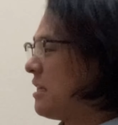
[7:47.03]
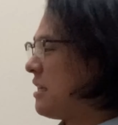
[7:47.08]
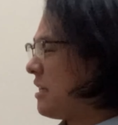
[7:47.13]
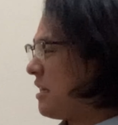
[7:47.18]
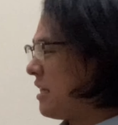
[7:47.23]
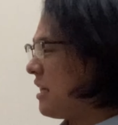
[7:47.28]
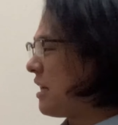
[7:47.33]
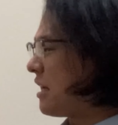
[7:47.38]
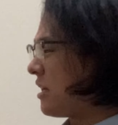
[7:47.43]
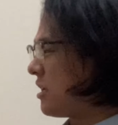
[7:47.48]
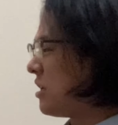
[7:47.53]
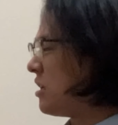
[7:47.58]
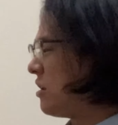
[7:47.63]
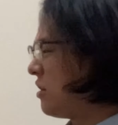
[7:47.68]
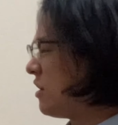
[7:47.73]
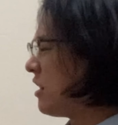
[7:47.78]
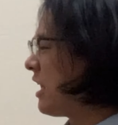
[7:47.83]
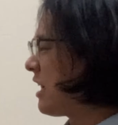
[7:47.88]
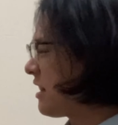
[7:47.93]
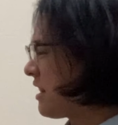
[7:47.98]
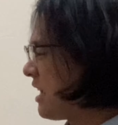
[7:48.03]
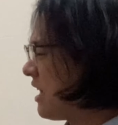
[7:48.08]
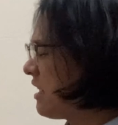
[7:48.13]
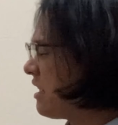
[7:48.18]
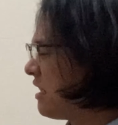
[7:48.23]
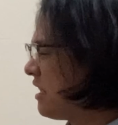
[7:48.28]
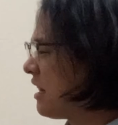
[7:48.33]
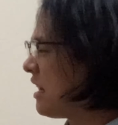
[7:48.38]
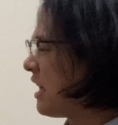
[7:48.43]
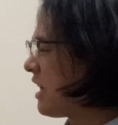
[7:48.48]
Yeah, you like that?
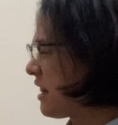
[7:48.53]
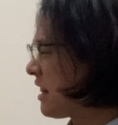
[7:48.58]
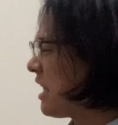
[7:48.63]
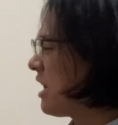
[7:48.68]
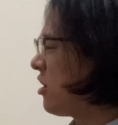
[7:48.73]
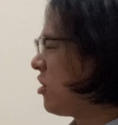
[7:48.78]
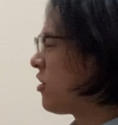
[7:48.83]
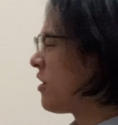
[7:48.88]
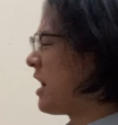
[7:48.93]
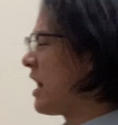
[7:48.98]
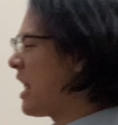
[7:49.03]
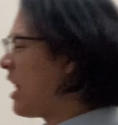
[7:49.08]
You like that? Alright,